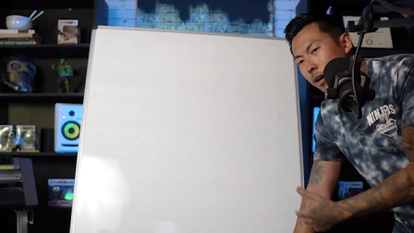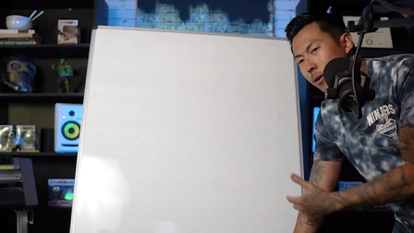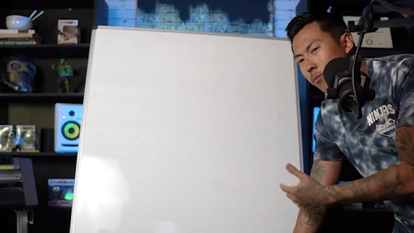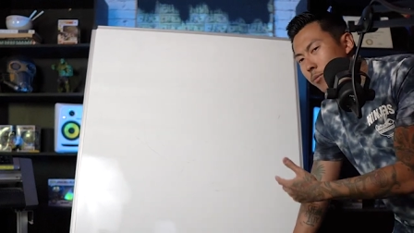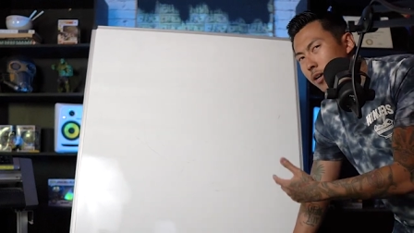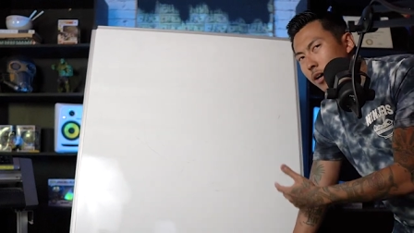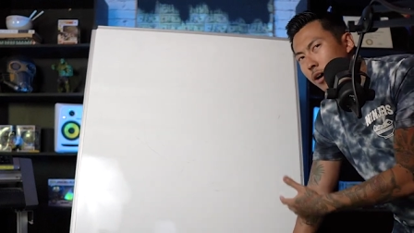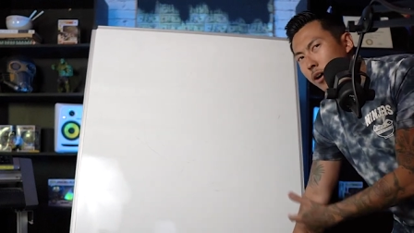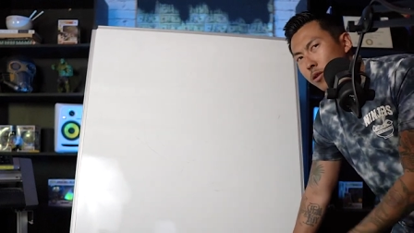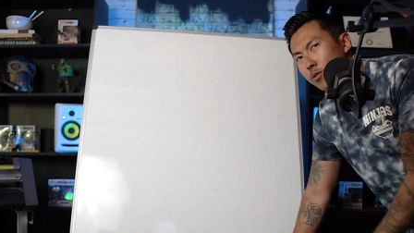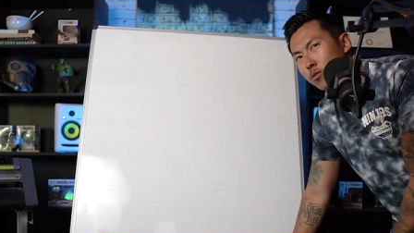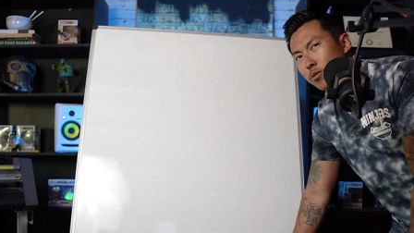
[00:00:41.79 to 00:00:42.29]
I'm
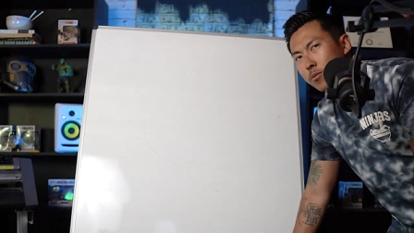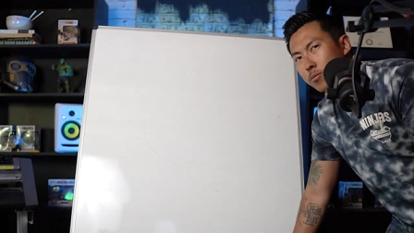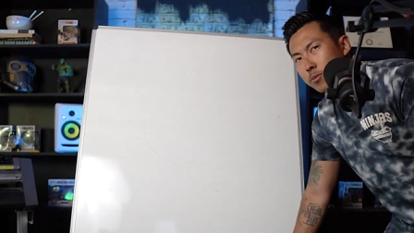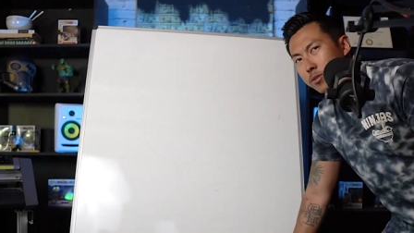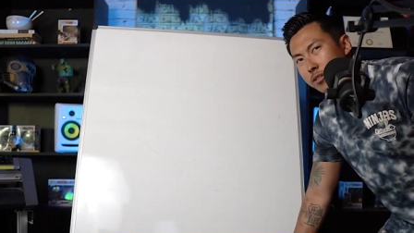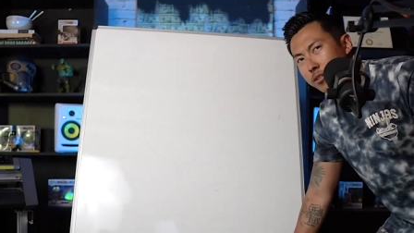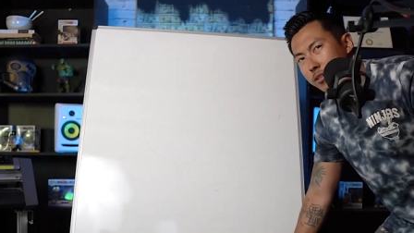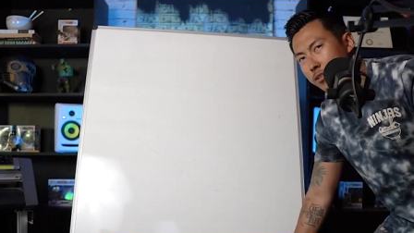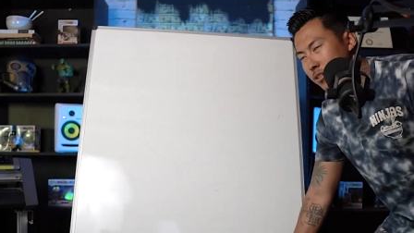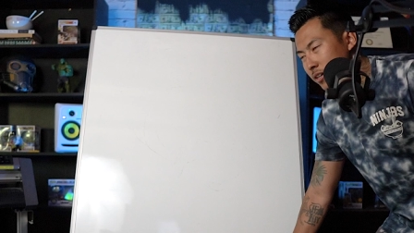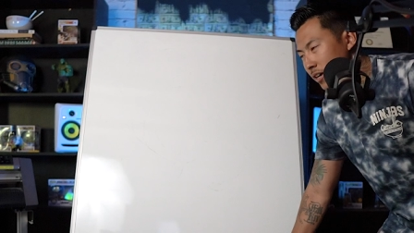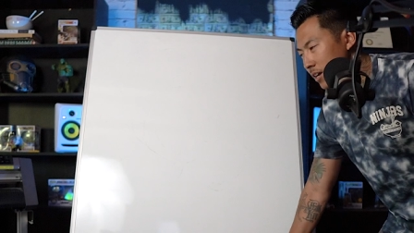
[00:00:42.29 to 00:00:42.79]
in an awkward
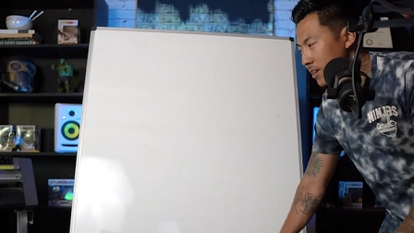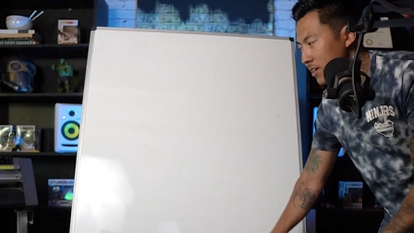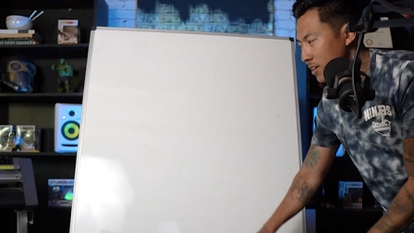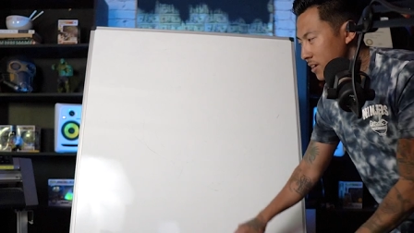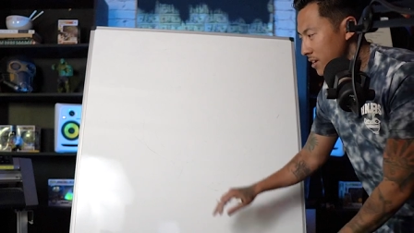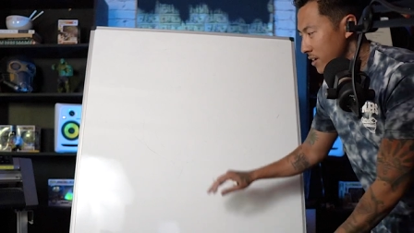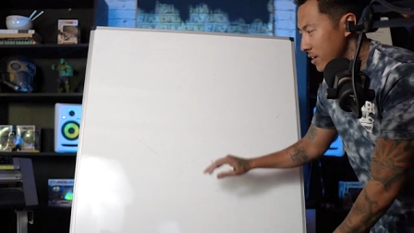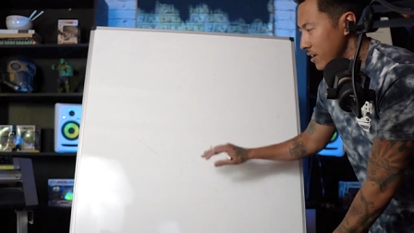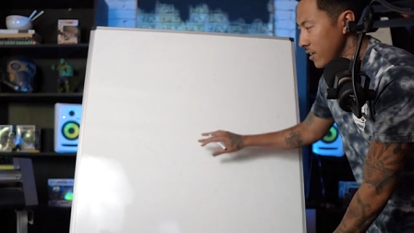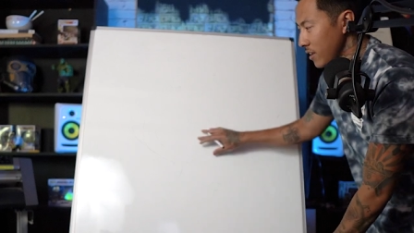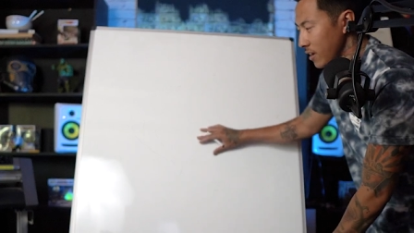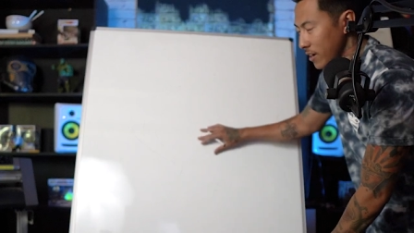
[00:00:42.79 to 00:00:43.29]
position. I need
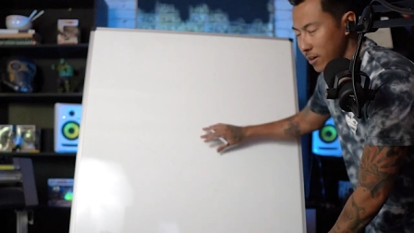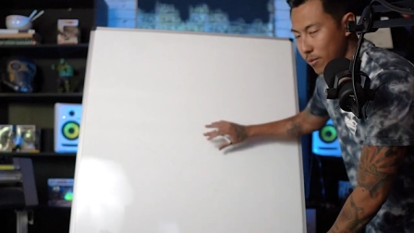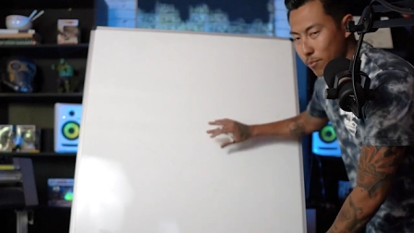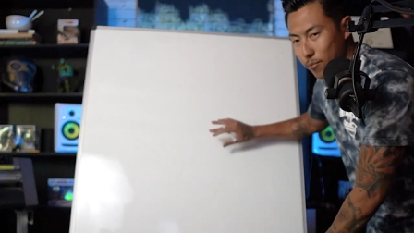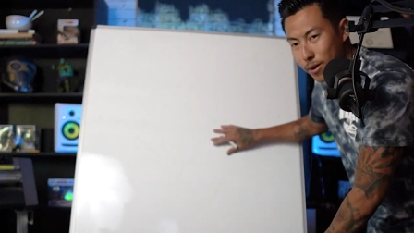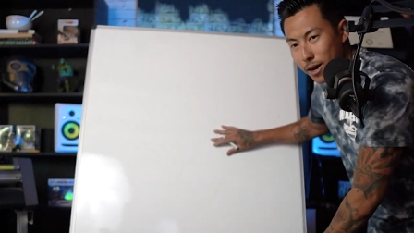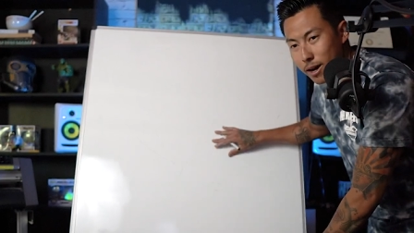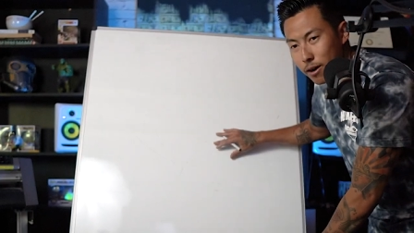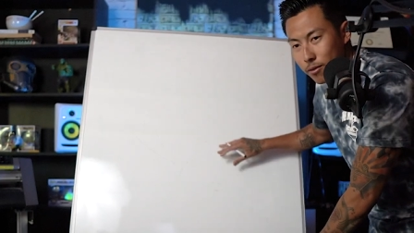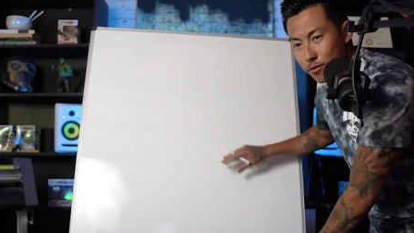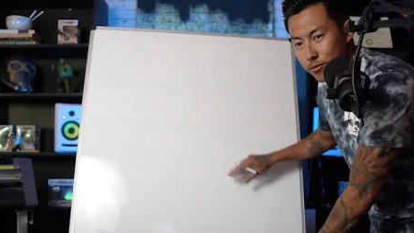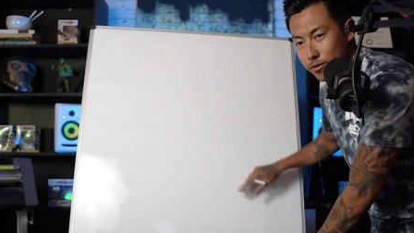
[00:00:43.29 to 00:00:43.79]
to get like a
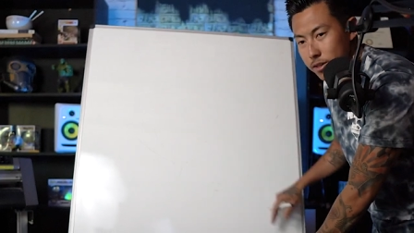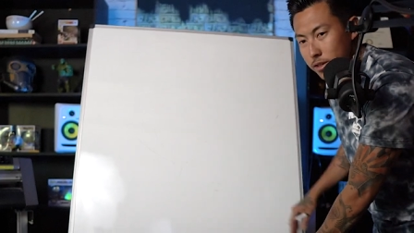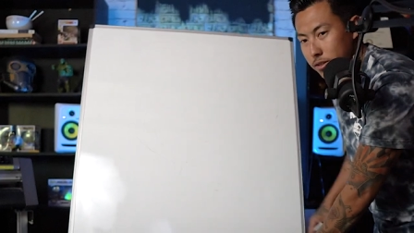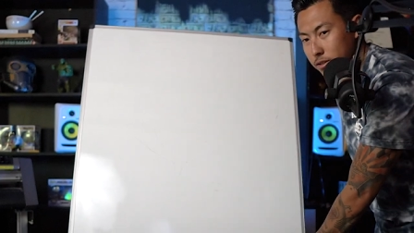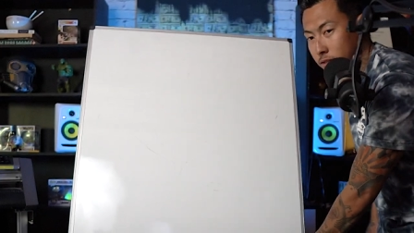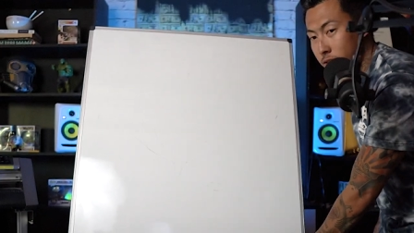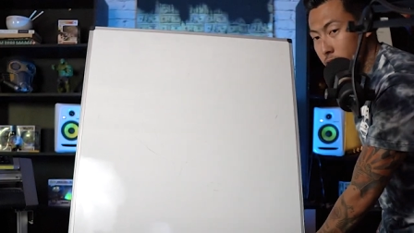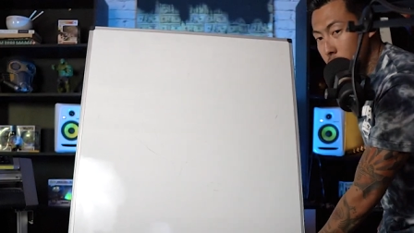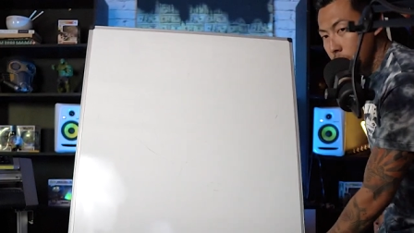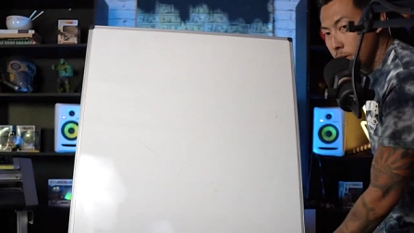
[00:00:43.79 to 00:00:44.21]
mount for this.